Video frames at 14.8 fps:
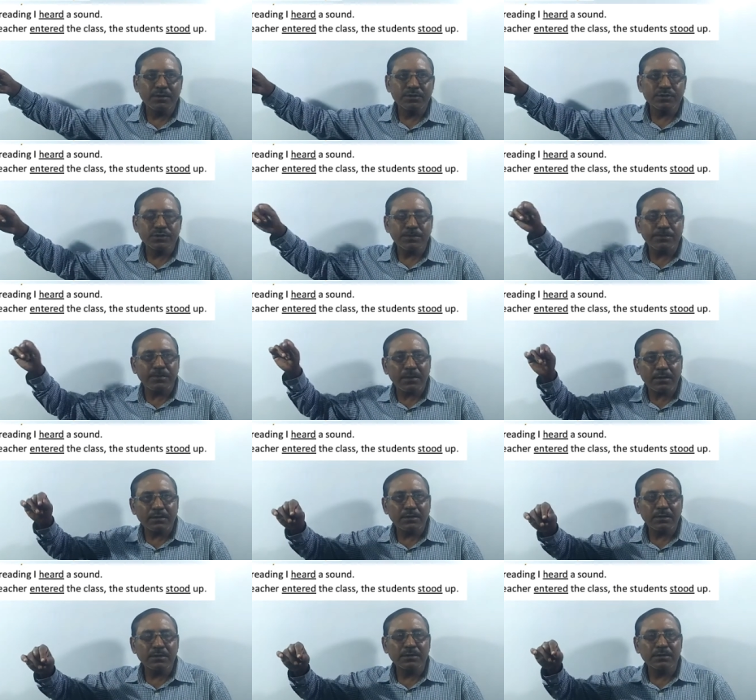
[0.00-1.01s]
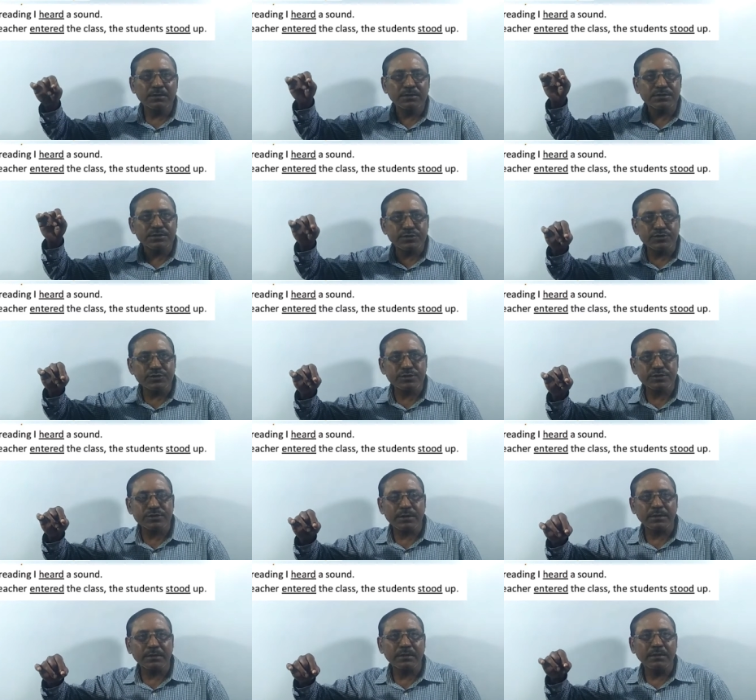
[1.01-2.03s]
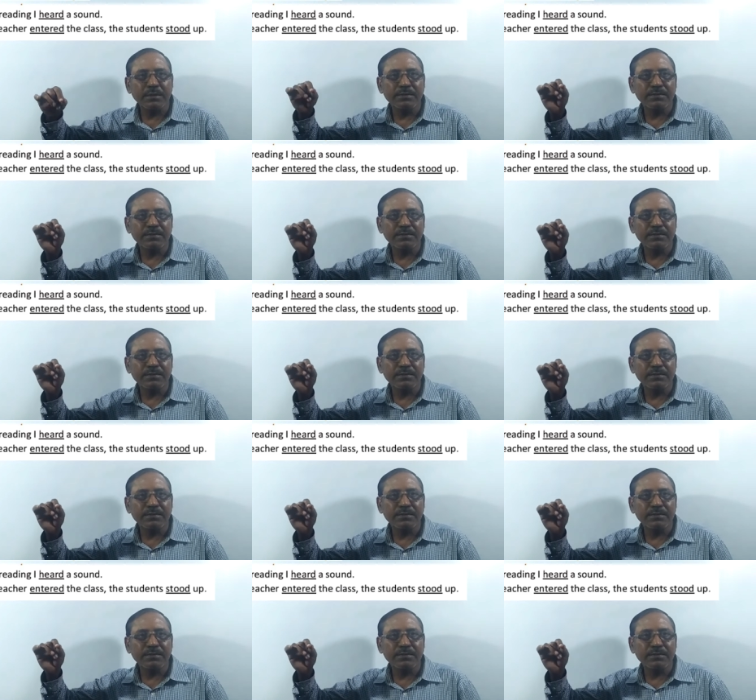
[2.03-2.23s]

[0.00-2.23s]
So for the situation